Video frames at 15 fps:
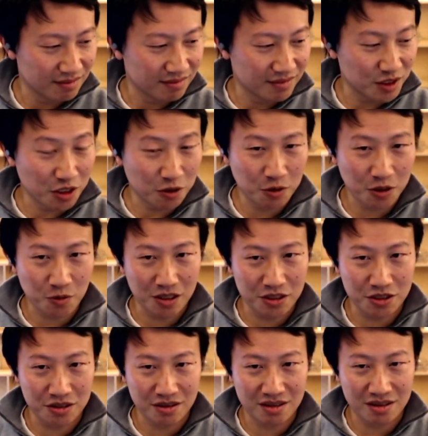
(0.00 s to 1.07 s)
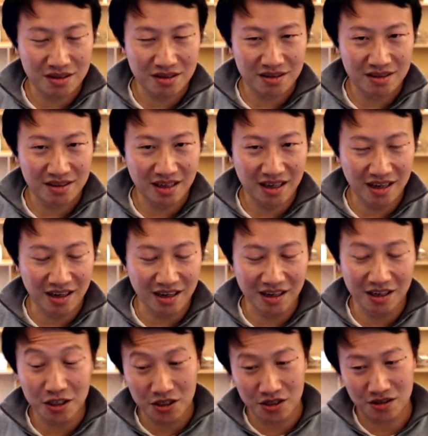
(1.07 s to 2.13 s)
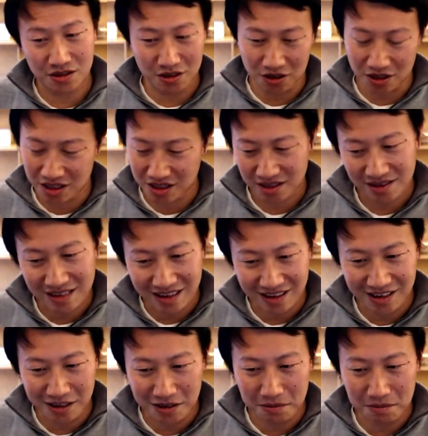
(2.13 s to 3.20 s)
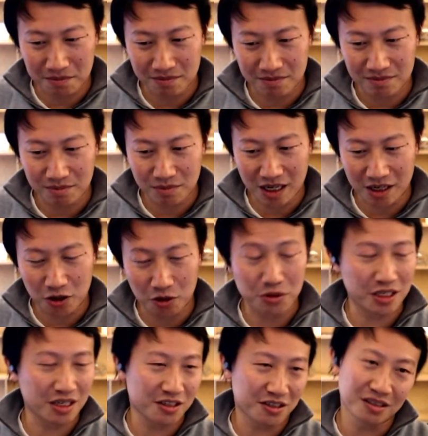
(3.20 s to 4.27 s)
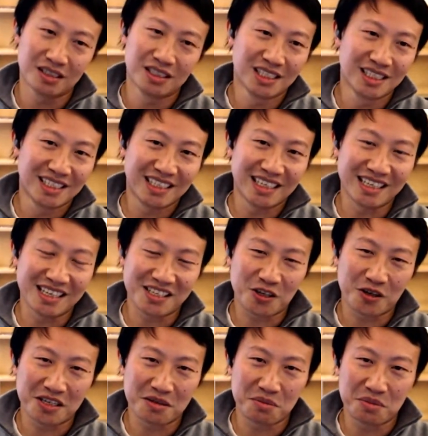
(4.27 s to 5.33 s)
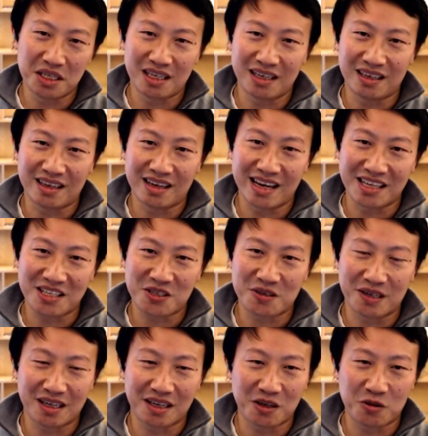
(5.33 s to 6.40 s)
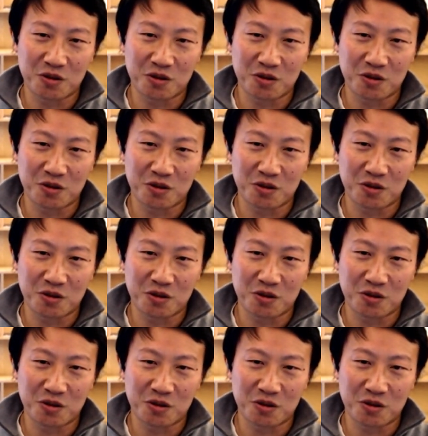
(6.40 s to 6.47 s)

Let's go with questions. Dirk, my co-presenter, is going to be answering any